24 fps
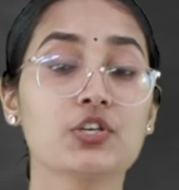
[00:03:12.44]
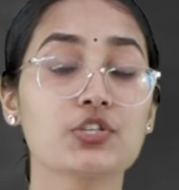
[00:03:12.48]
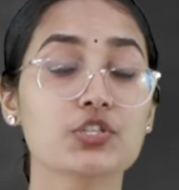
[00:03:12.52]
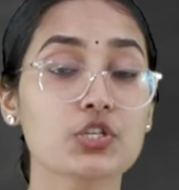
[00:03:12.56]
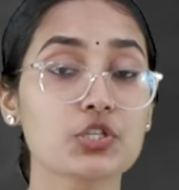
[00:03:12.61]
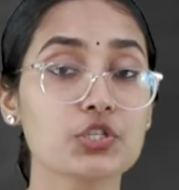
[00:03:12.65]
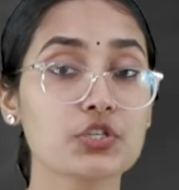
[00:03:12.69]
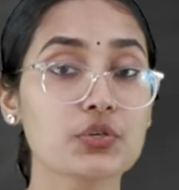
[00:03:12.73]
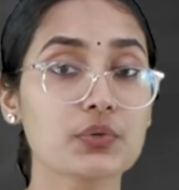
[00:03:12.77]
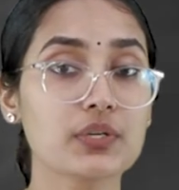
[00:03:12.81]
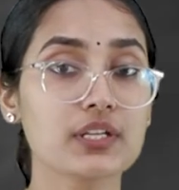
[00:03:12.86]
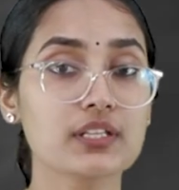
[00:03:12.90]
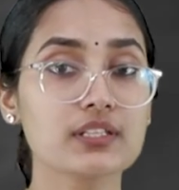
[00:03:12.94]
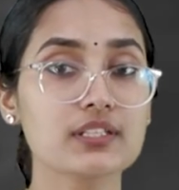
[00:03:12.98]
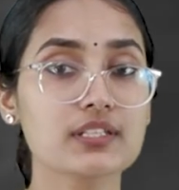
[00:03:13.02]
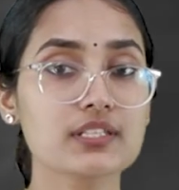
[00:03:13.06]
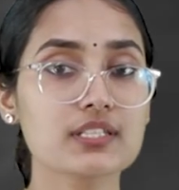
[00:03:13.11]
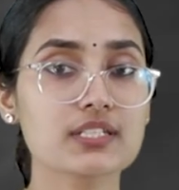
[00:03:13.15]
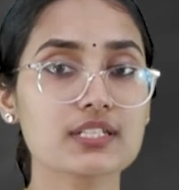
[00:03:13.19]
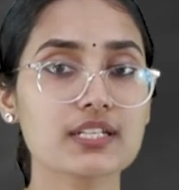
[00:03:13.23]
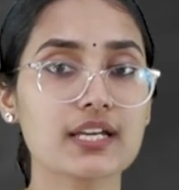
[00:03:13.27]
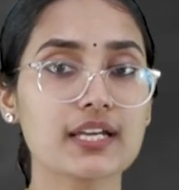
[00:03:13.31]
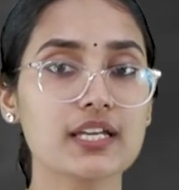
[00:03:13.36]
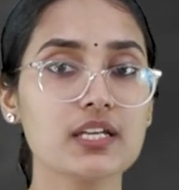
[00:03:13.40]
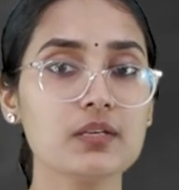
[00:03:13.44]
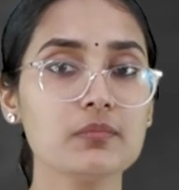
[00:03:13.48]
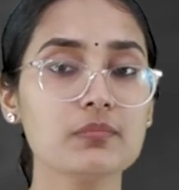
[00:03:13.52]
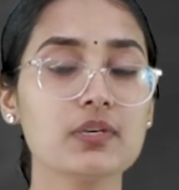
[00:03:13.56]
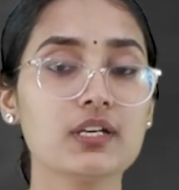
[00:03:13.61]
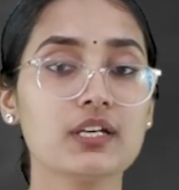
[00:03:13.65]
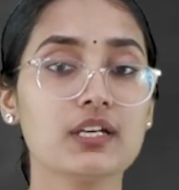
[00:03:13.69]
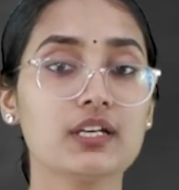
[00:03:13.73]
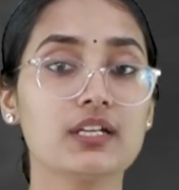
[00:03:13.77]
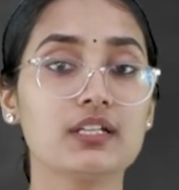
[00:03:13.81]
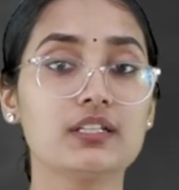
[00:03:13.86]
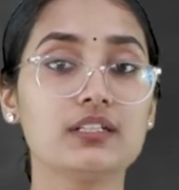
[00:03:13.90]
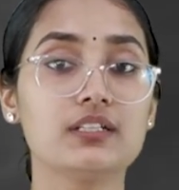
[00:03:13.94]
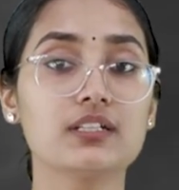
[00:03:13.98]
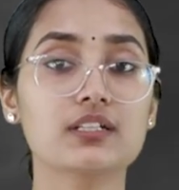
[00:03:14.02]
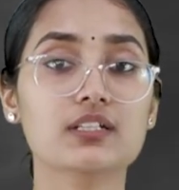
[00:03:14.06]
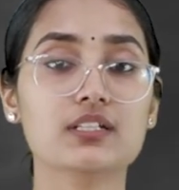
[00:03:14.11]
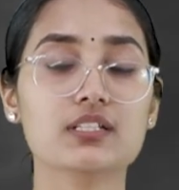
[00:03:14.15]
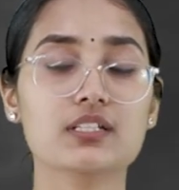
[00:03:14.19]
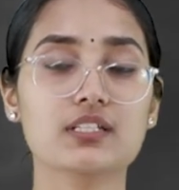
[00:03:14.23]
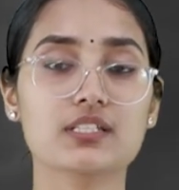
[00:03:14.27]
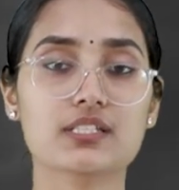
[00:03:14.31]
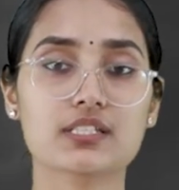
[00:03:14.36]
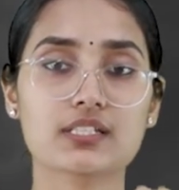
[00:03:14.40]
so during this time
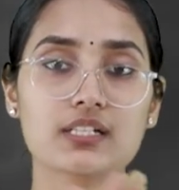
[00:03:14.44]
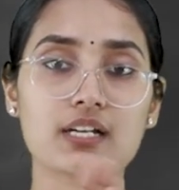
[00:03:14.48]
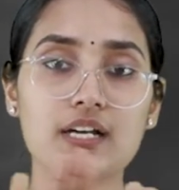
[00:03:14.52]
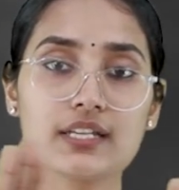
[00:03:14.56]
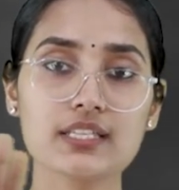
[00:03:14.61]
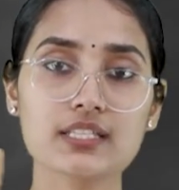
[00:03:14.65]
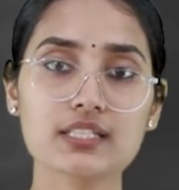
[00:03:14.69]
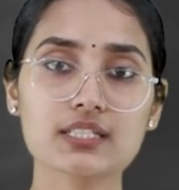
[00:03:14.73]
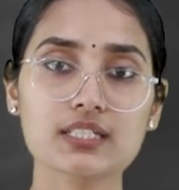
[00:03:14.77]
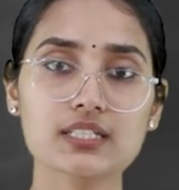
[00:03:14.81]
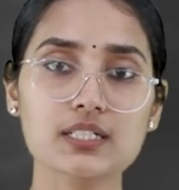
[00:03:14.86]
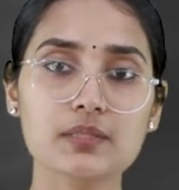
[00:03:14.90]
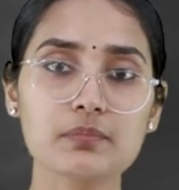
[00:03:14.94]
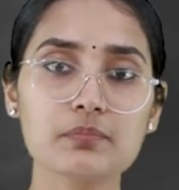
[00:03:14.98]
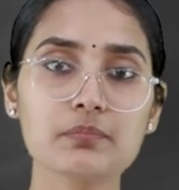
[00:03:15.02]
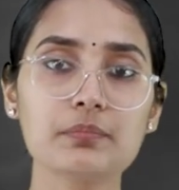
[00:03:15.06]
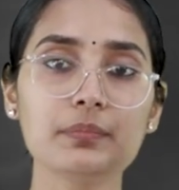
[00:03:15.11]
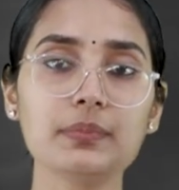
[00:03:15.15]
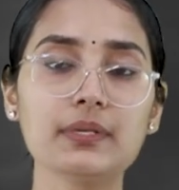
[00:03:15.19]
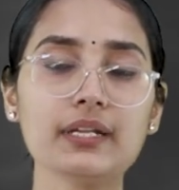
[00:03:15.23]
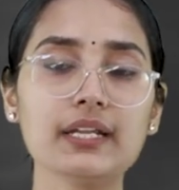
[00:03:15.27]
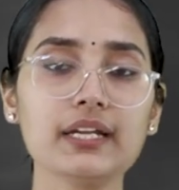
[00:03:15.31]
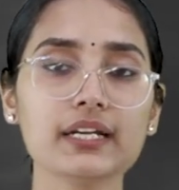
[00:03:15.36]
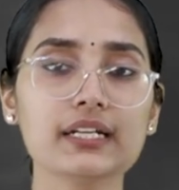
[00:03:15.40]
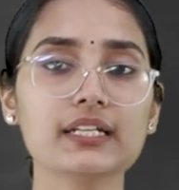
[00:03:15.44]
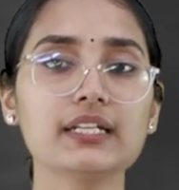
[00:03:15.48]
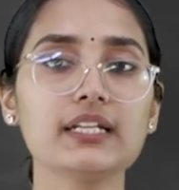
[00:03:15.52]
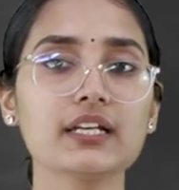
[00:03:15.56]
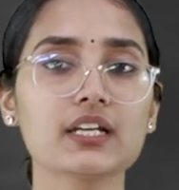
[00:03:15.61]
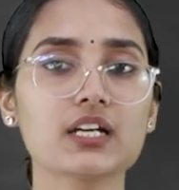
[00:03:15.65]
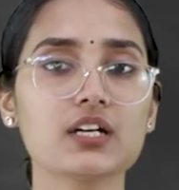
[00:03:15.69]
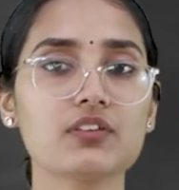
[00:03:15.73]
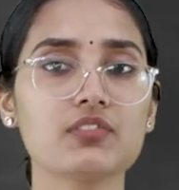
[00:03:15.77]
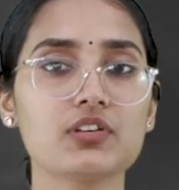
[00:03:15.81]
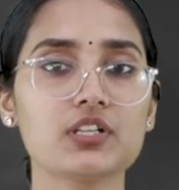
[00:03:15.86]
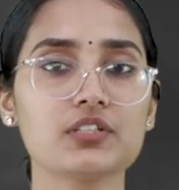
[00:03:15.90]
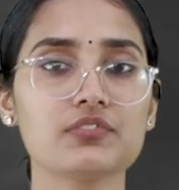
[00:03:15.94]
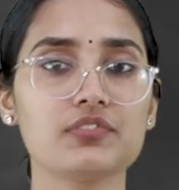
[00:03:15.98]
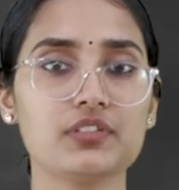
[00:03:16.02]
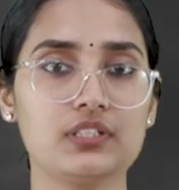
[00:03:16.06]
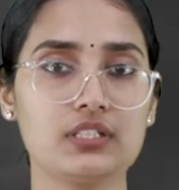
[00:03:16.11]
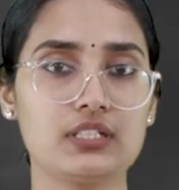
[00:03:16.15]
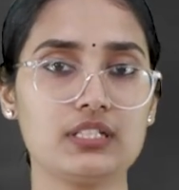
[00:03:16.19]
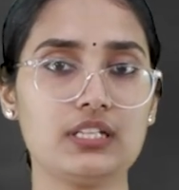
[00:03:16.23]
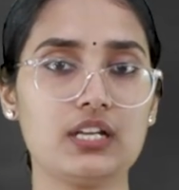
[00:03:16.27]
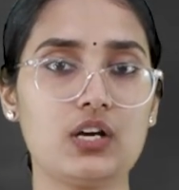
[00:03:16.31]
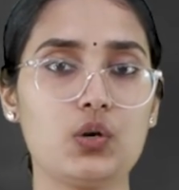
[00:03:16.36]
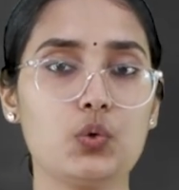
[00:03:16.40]
the sky is completely covered
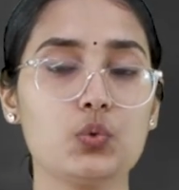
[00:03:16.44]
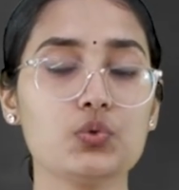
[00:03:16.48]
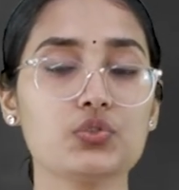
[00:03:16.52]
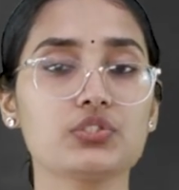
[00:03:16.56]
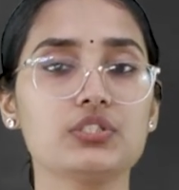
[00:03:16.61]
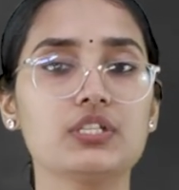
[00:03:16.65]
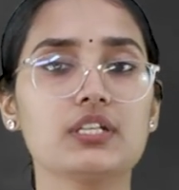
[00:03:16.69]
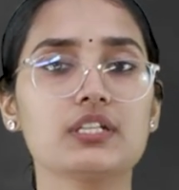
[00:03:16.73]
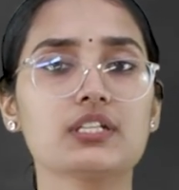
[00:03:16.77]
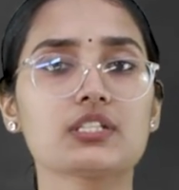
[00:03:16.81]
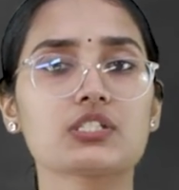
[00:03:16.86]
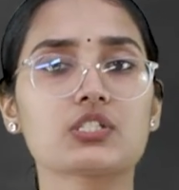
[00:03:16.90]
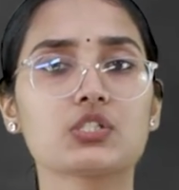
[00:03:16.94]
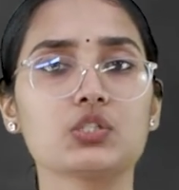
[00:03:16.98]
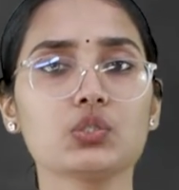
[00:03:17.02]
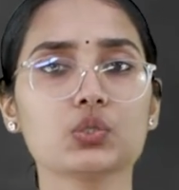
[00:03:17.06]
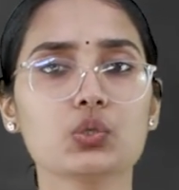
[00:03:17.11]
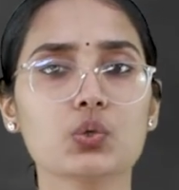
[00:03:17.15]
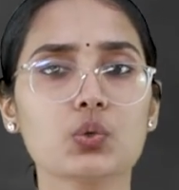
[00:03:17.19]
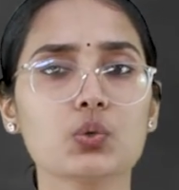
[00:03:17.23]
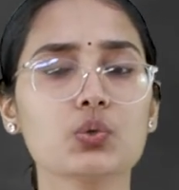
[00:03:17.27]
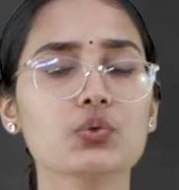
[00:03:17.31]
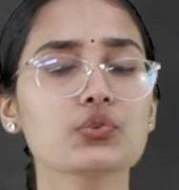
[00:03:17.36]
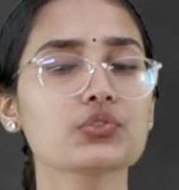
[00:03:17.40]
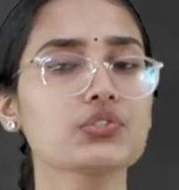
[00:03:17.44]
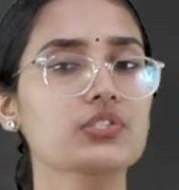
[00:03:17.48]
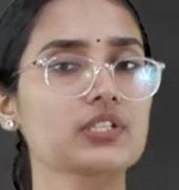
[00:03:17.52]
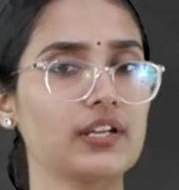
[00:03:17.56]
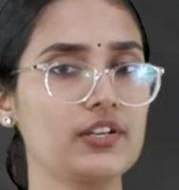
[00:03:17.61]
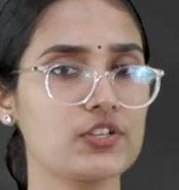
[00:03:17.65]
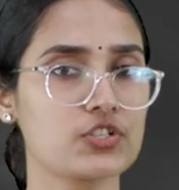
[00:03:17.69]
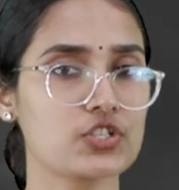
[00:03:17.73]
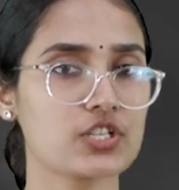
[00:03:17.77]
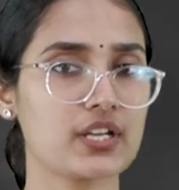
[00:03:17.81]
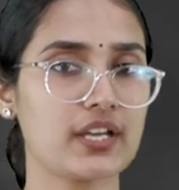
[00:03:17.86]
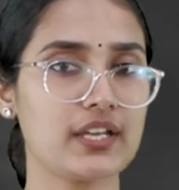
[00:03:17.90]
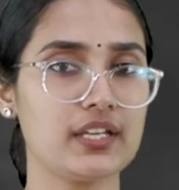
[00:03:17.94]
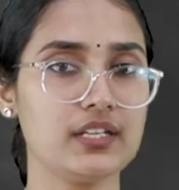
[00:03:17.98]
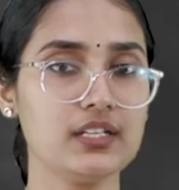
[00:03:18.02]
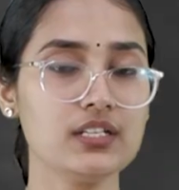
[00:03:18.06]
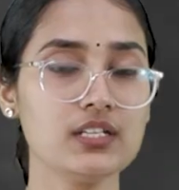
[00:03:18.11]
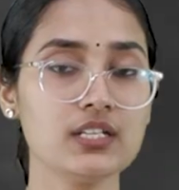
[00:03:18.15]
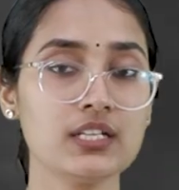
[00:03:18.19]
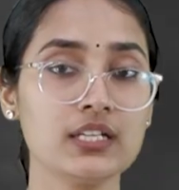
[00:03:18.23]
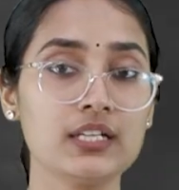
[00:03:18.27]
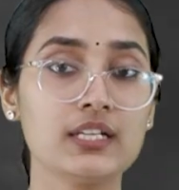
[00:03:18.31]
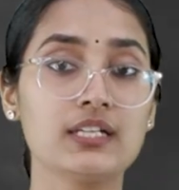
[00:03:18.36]
with clouds. There is no sunshine.